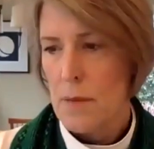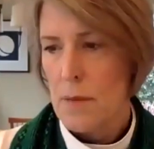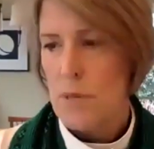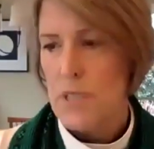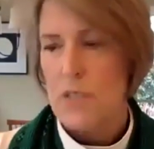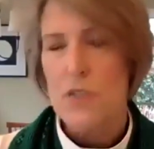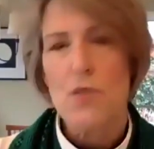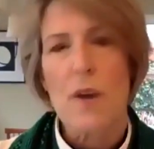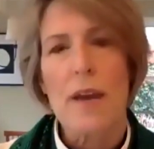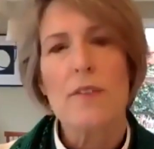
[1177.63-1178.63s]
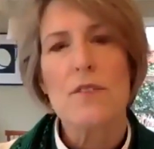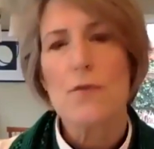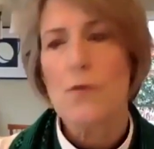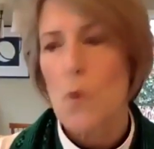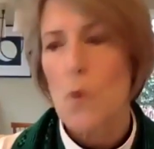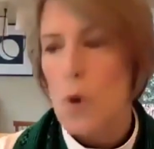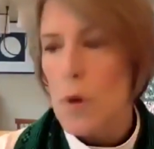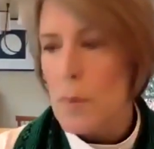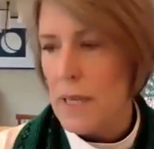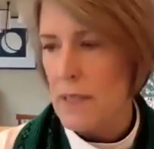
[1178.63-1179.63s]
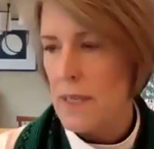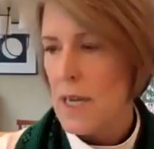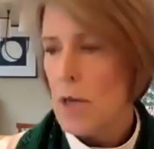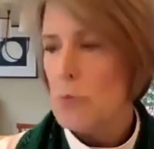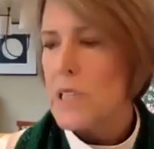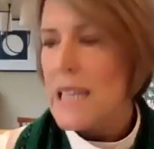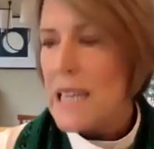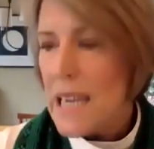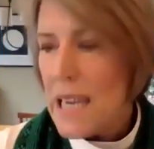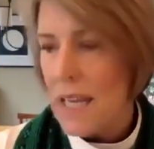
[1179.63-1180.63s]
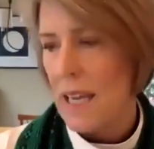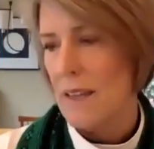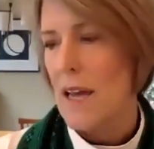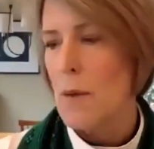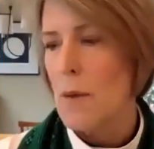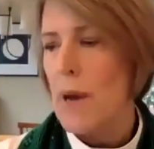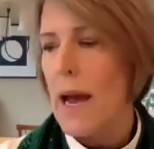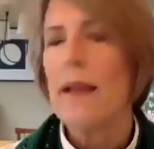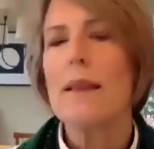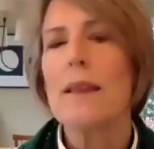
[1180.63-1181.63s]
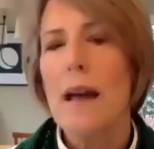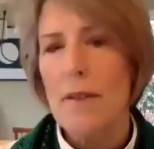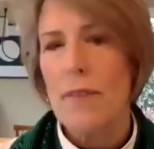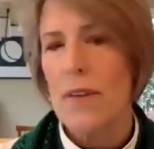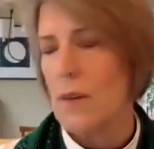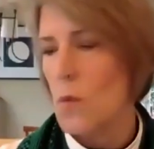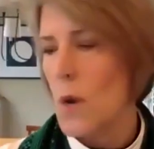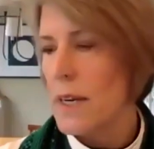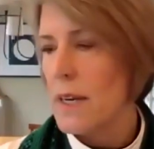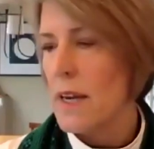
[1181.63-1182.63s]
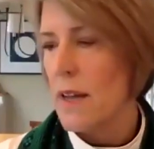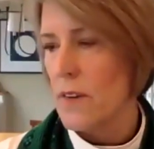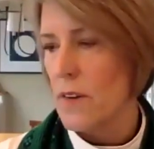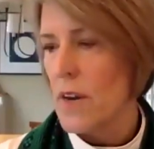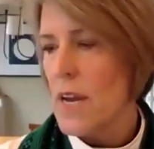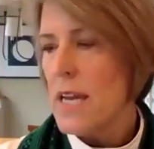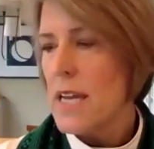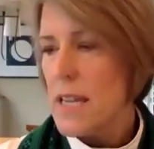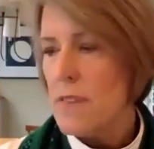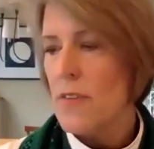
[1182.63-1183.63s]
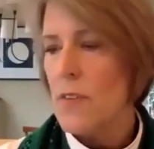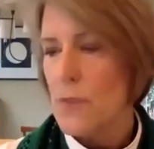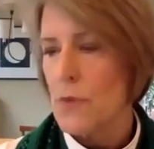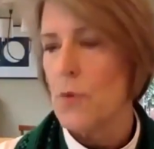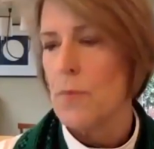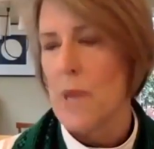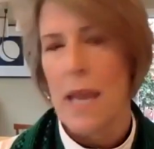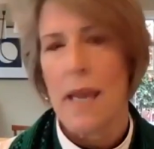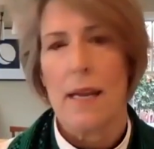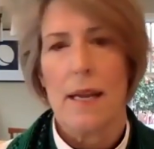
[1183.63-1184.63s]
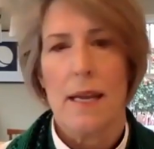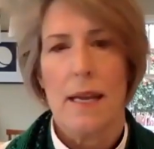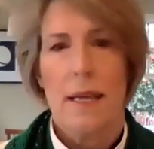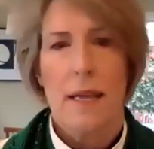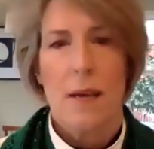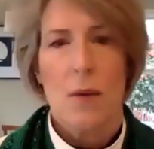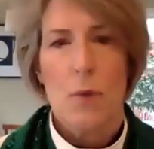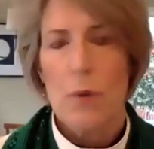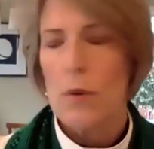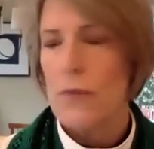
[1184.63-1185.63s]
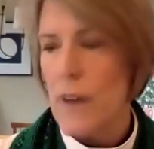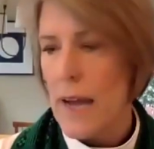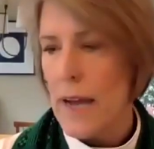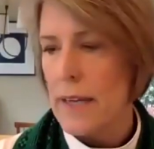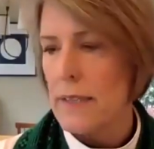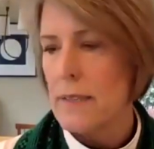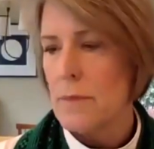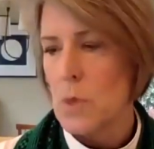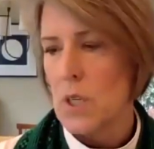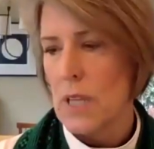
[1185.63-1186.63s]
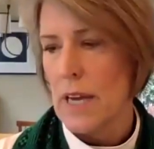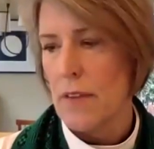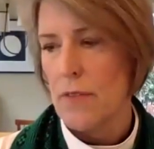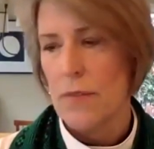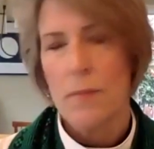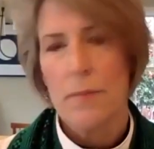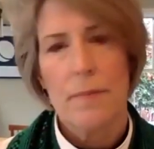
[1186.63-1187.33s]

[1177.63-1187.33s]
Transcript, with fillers: but to transform it, pleading that by loving one another, even through pain, we will find more life.